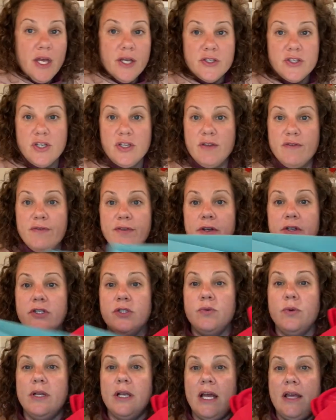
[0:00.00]
So the
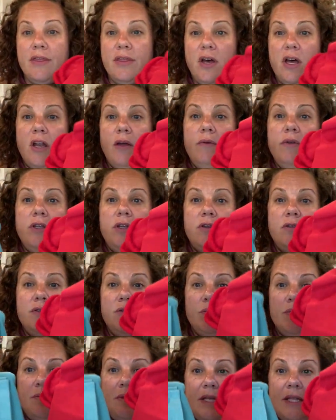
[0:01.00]
first one I thought I would
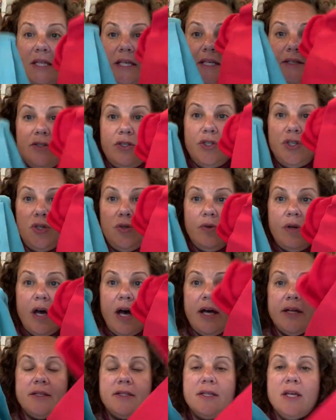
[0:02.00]
use would be these two
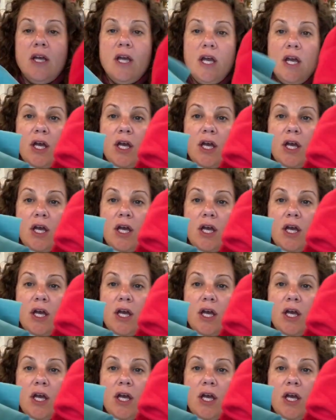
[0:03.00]
cuts.